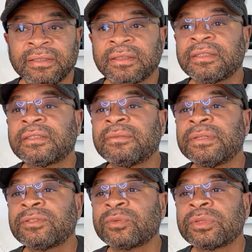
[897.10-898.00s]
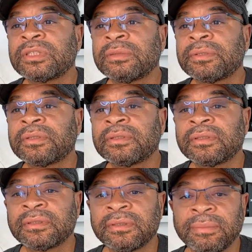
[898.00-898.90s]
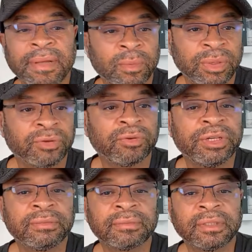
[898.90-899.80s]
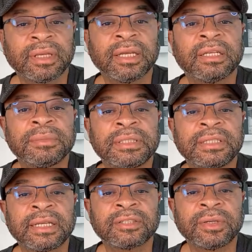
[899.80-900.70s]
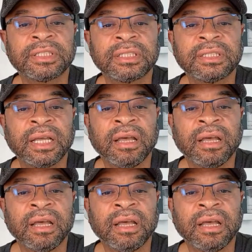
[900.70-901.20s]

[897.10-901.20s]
This is the mesoreceptors. Yep, I went through it. Okay, let me see next question.